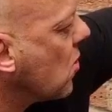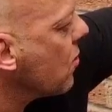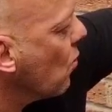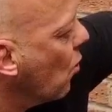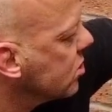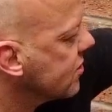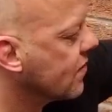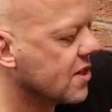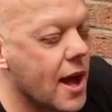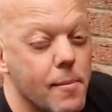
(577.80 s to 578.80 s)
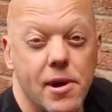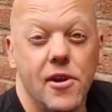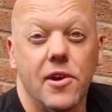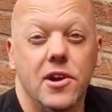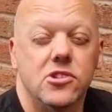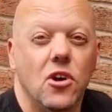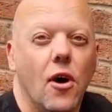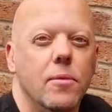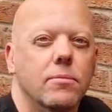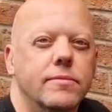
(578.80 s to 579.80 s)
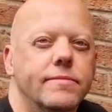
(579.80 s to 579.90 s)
won't water for that period of time.